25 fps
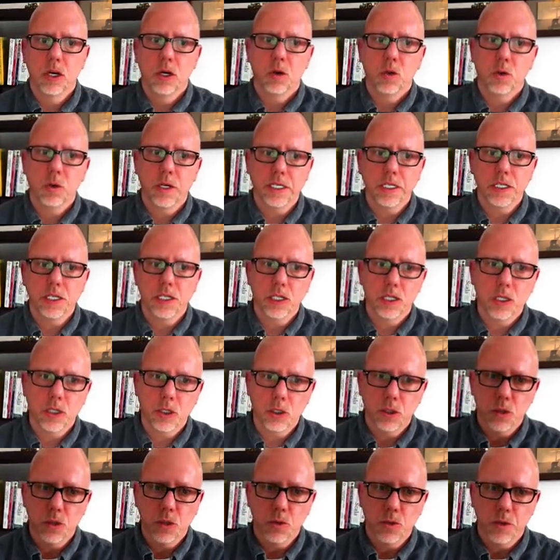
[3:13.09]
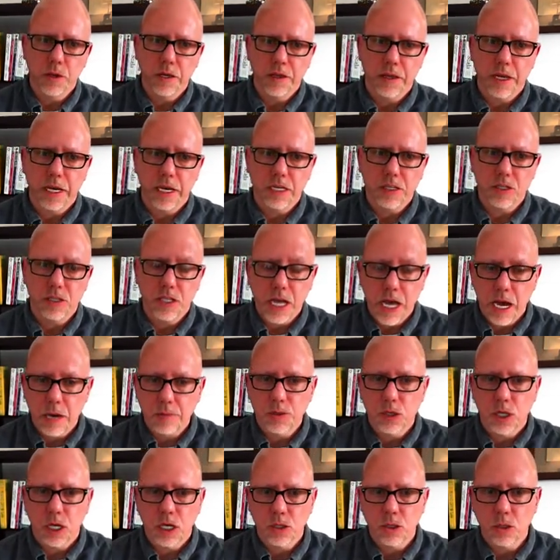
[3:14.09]
What do you do with a
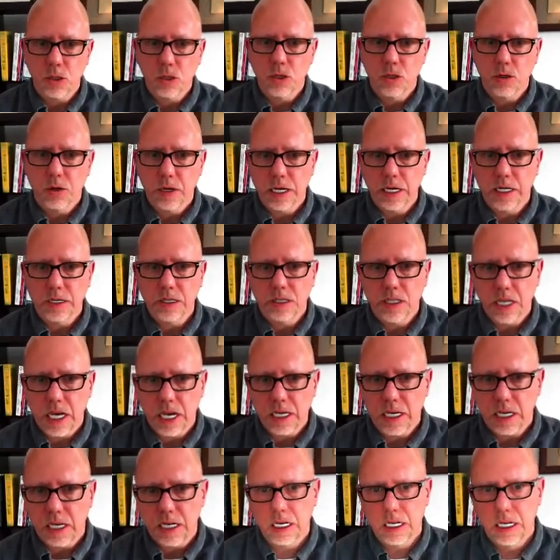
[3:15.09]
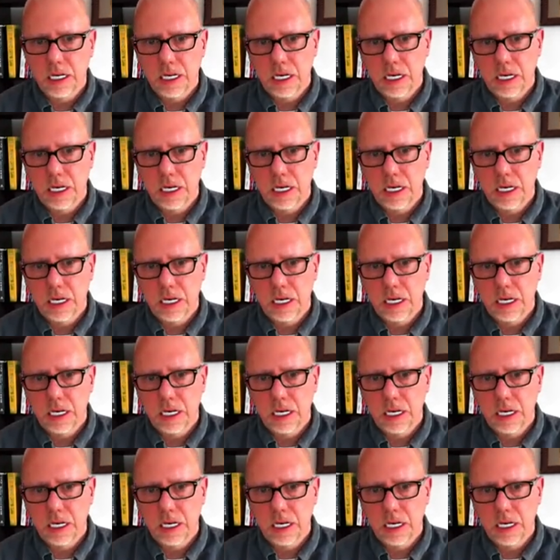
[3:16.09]
snapshot? You can create a second